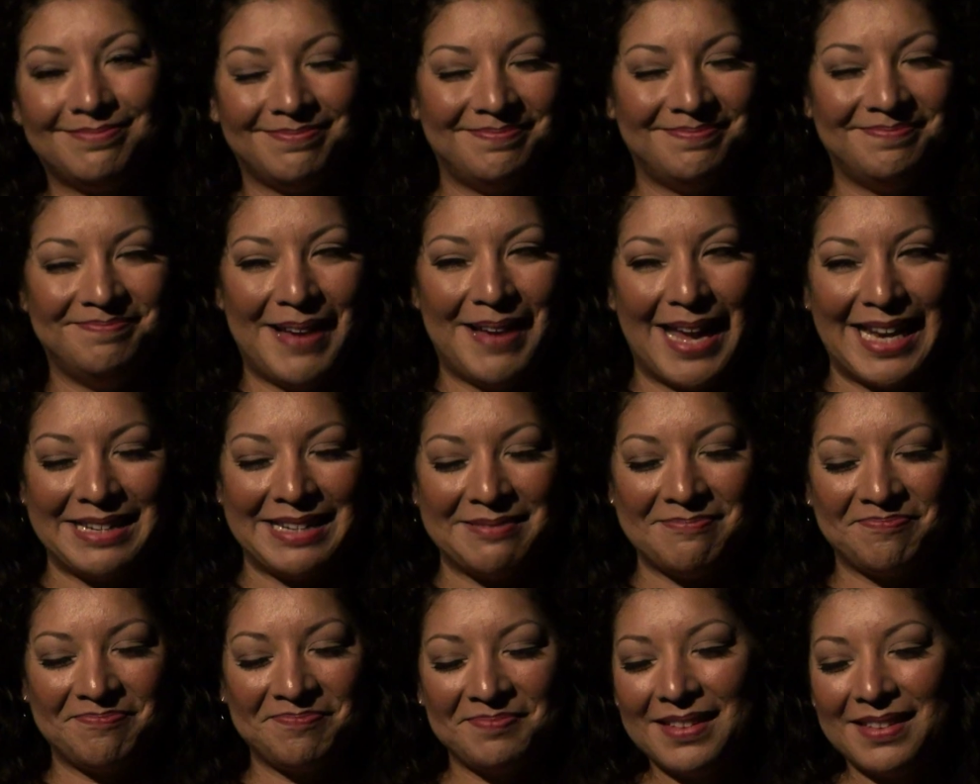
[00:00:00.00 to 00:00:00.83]
men.
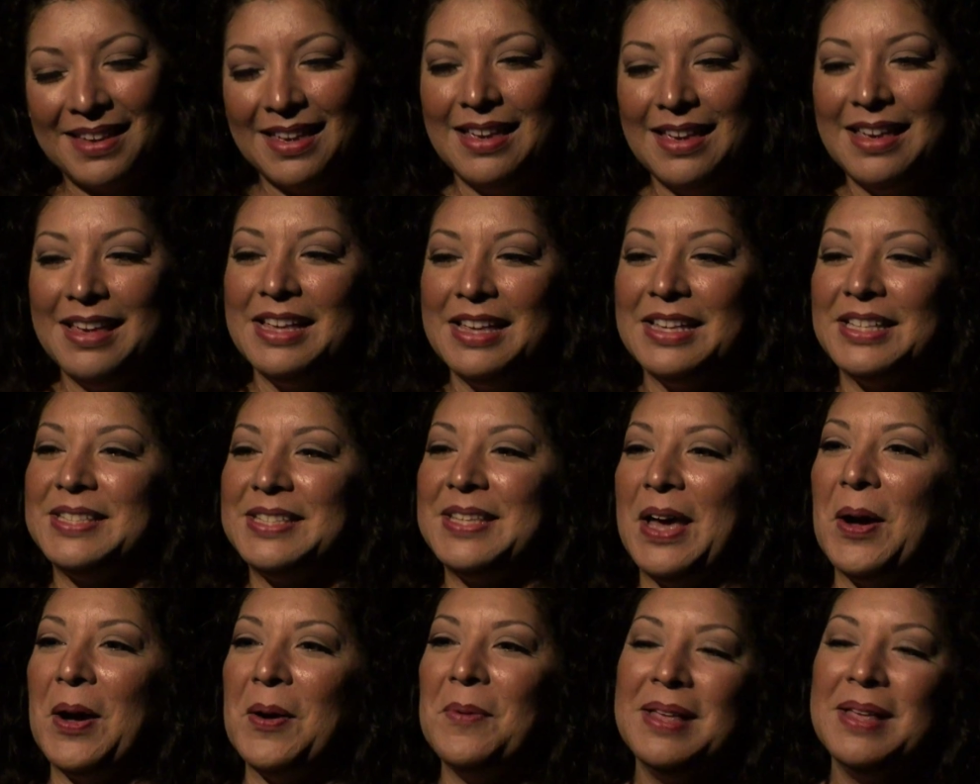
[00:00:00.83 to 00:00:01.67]

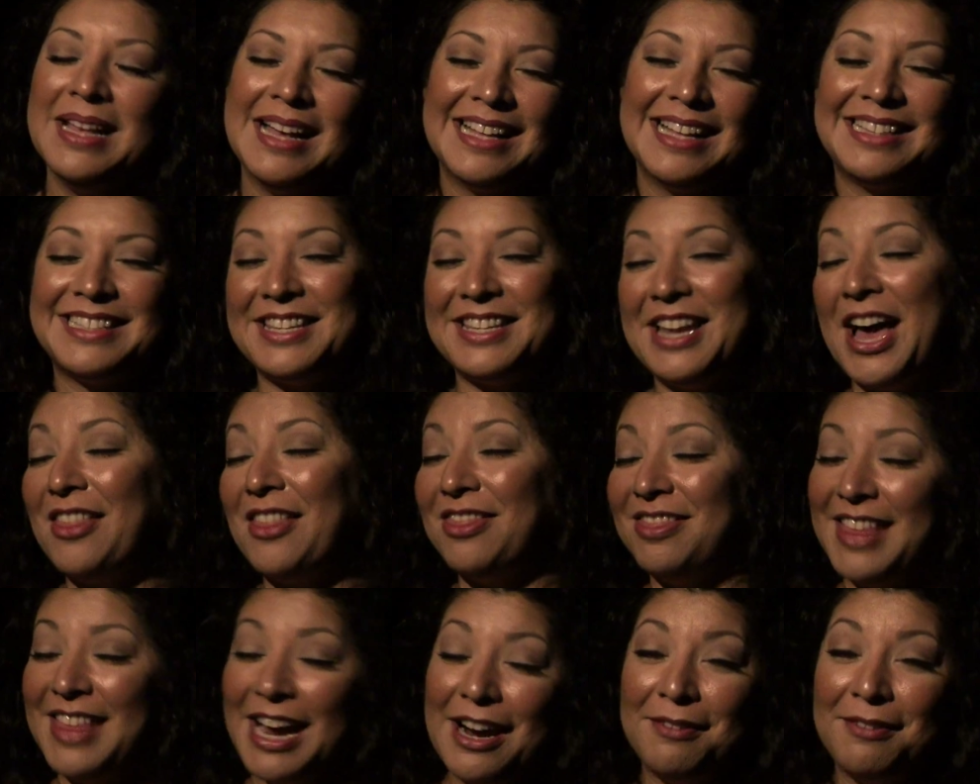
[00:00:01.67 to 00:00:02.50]
So it's
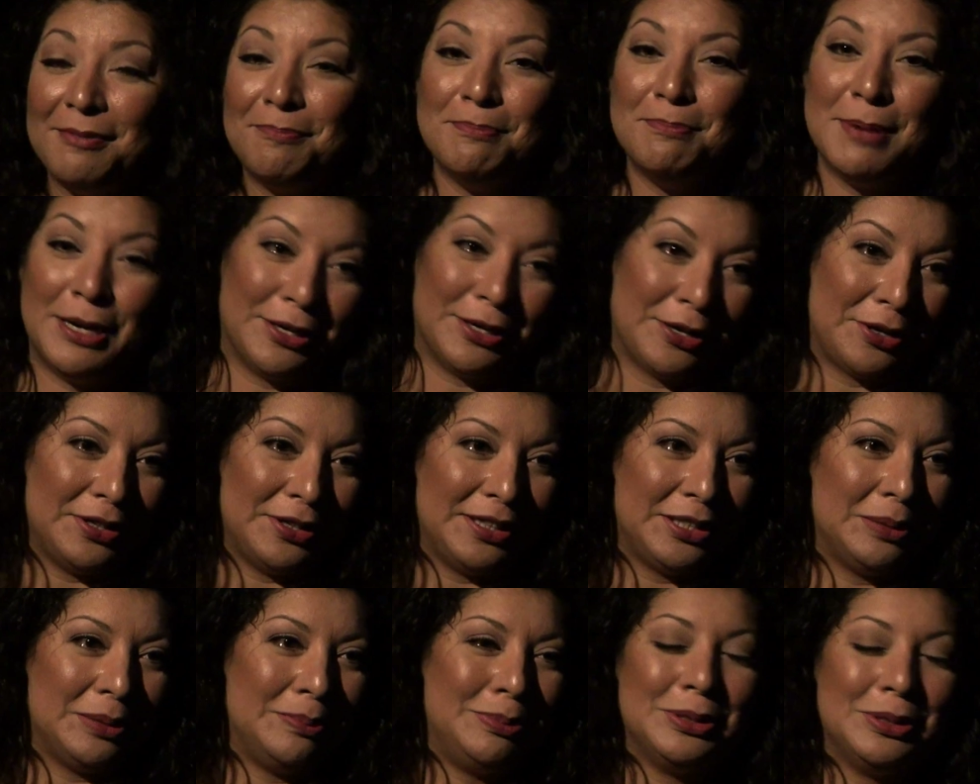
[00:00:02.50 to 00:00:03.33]
not their miracle
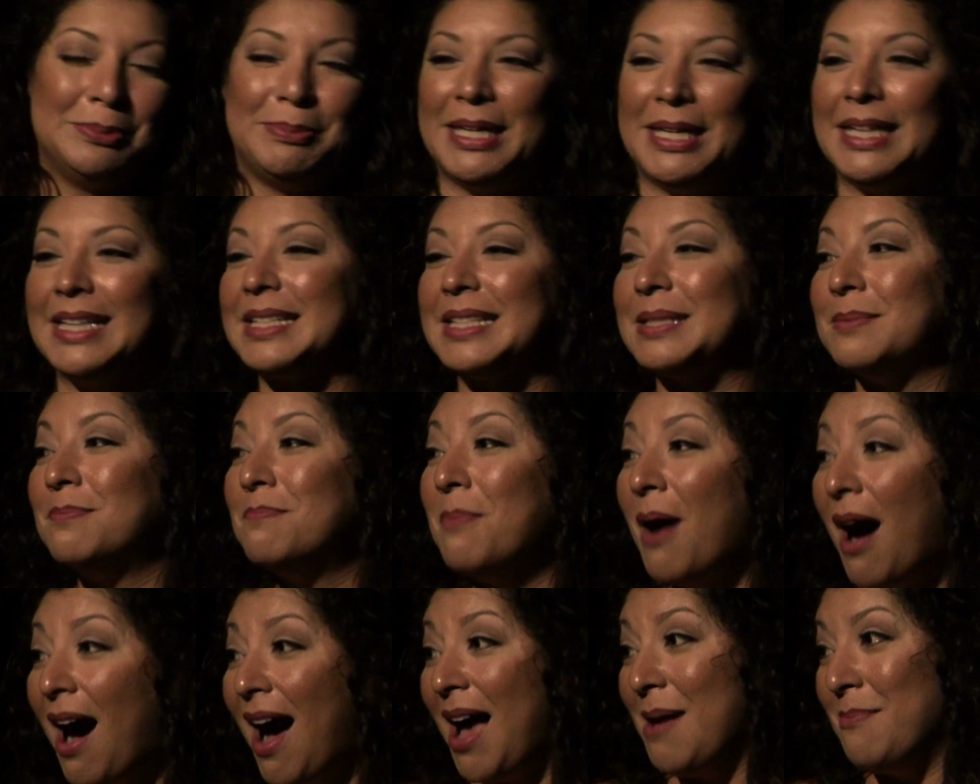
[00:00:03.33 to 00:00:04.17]
little blue pill, it's
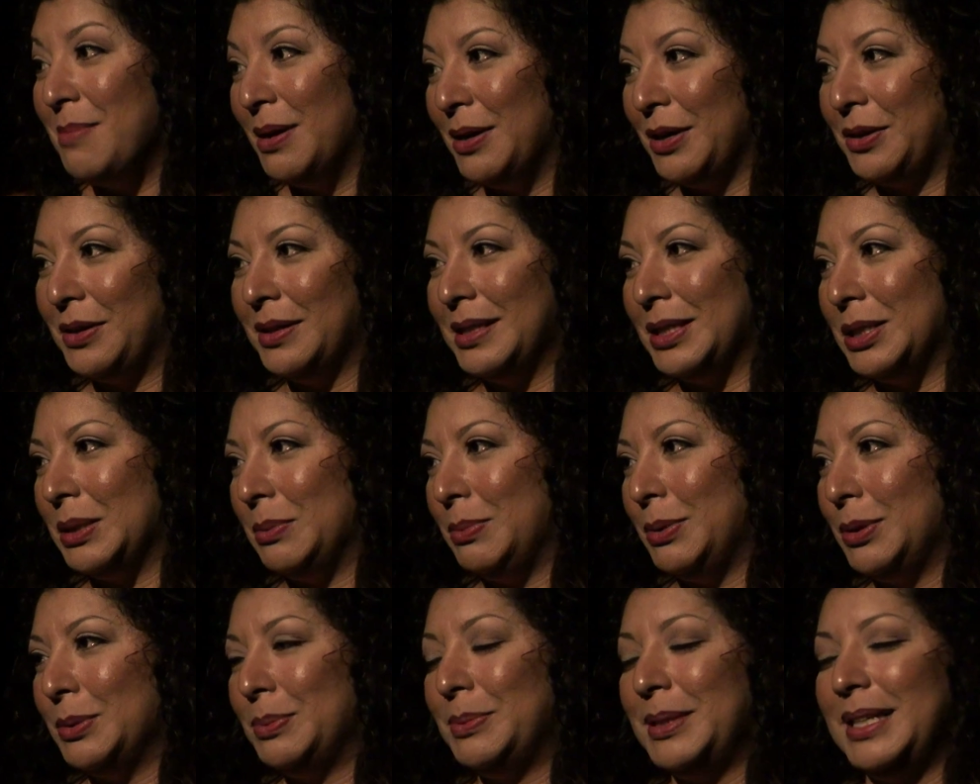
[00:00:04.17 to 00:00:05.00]
my miracle little
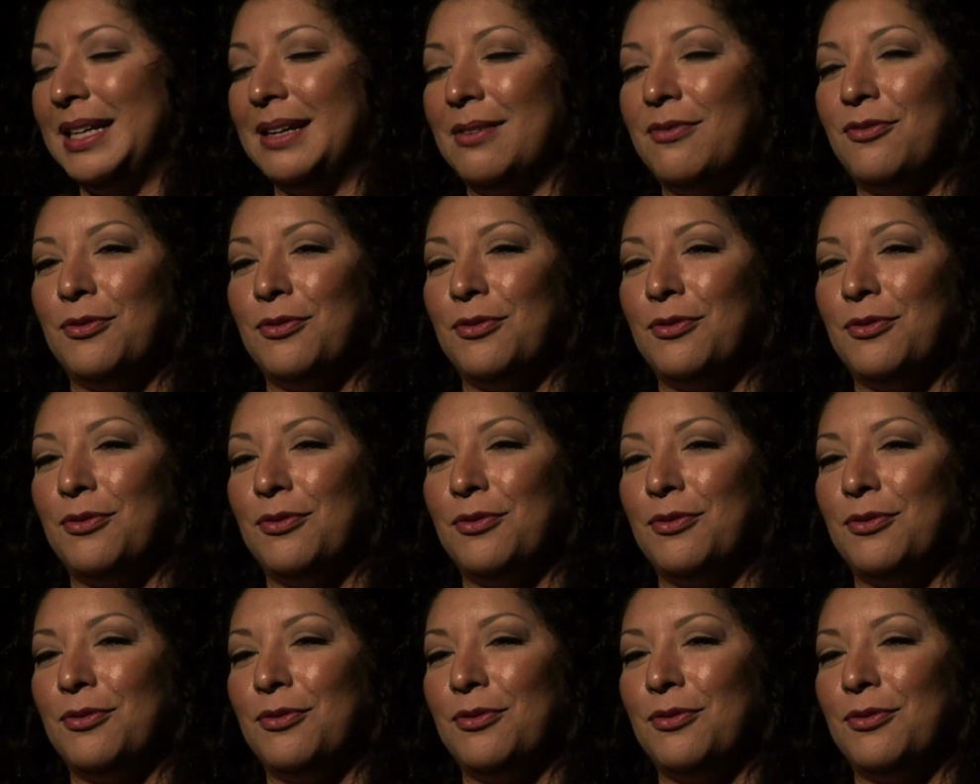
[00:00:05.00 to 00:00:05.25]
blue pill.